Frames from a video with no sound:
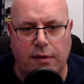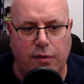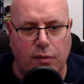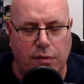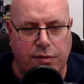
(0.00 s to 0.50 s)
if
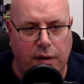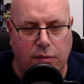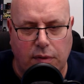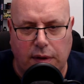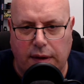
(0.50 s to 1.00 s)
you
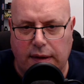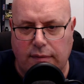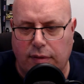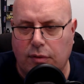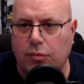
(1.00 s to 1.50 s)
also give
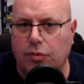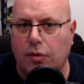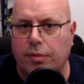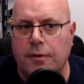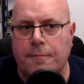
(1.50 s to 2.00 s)
a thumbs up.